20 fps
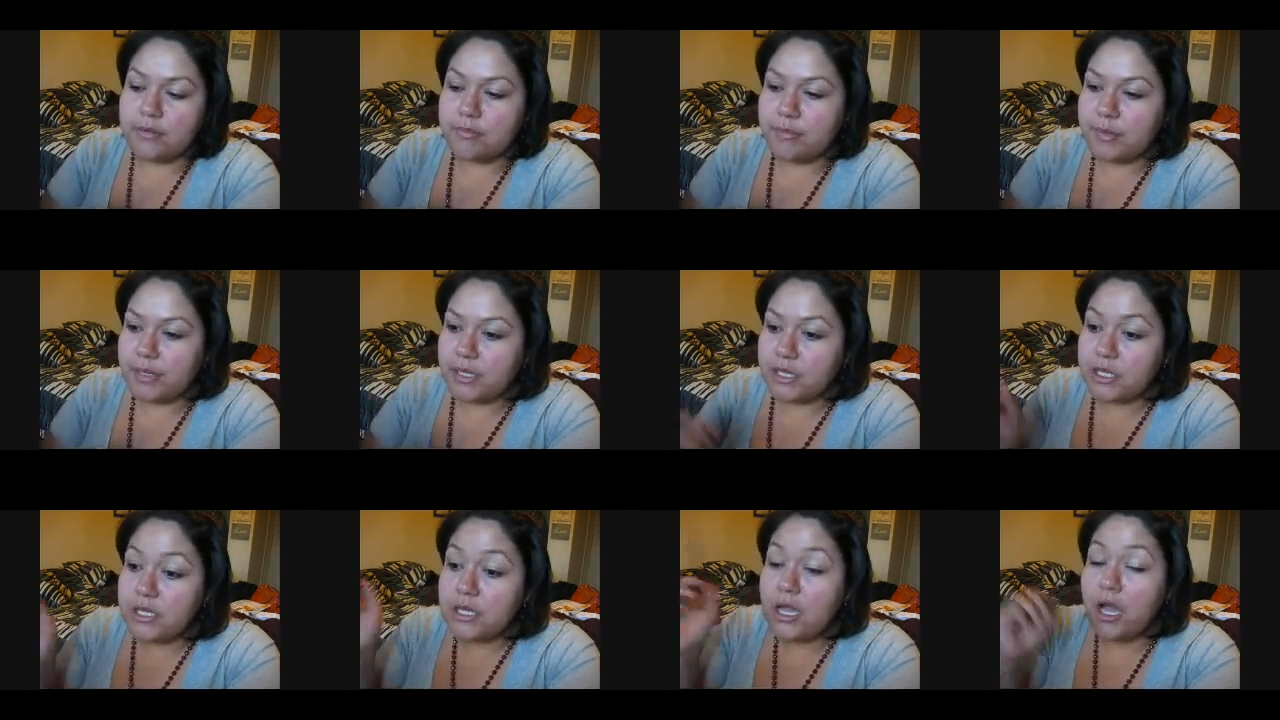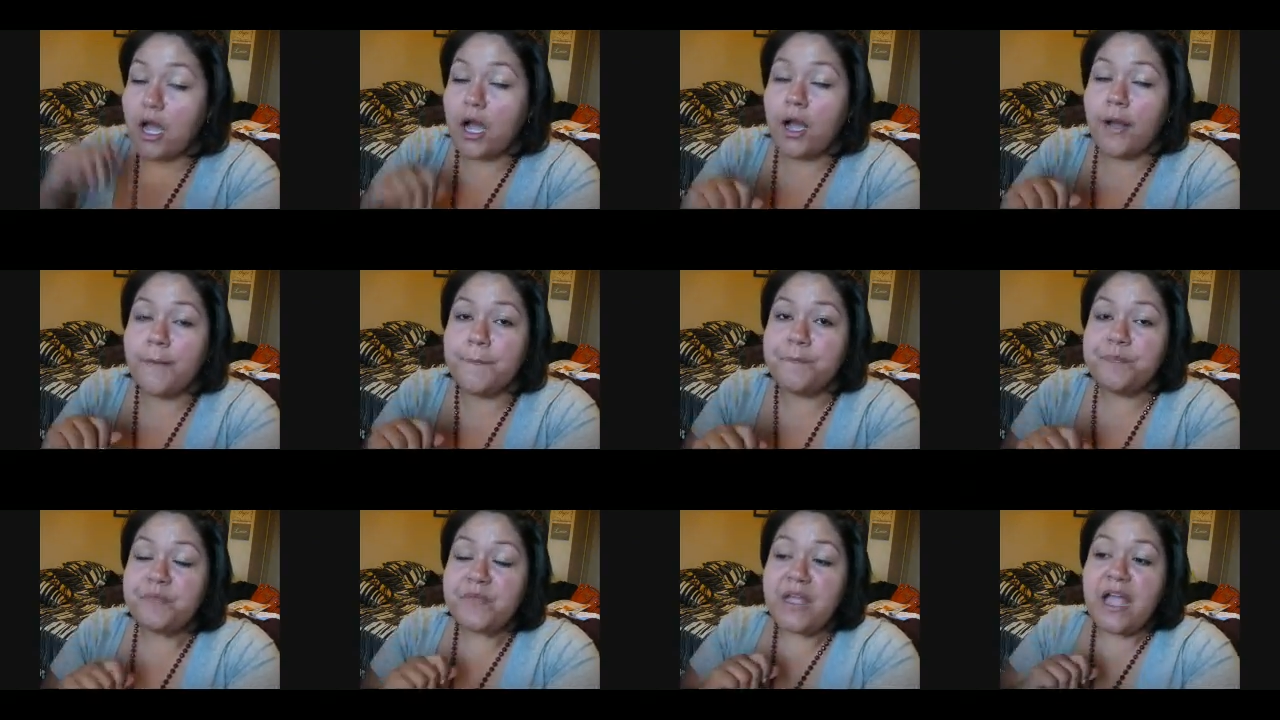But
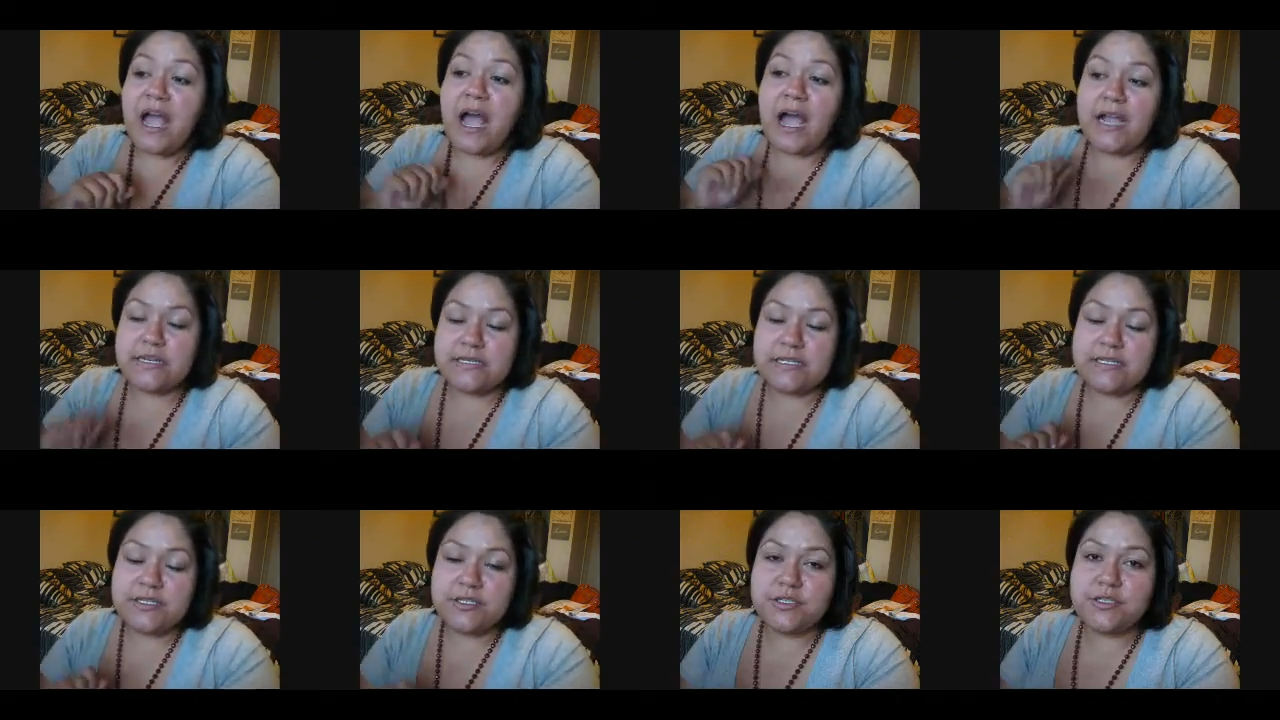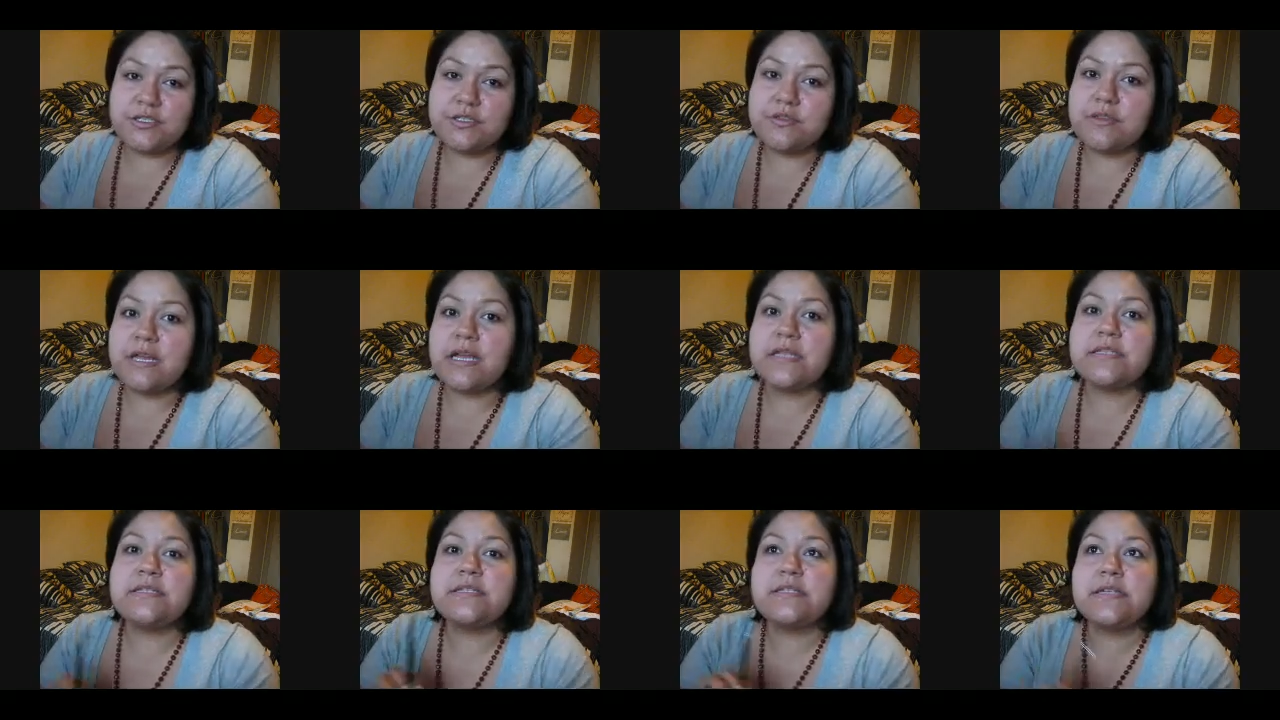I tend to do
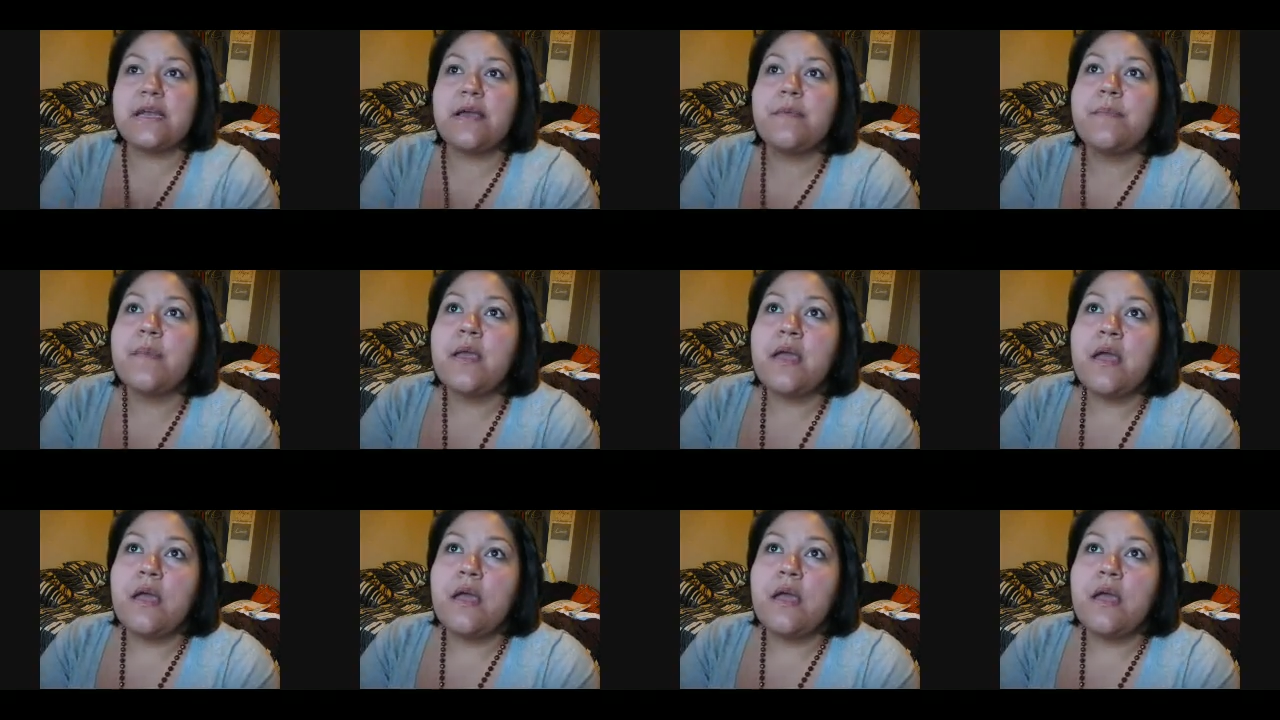that step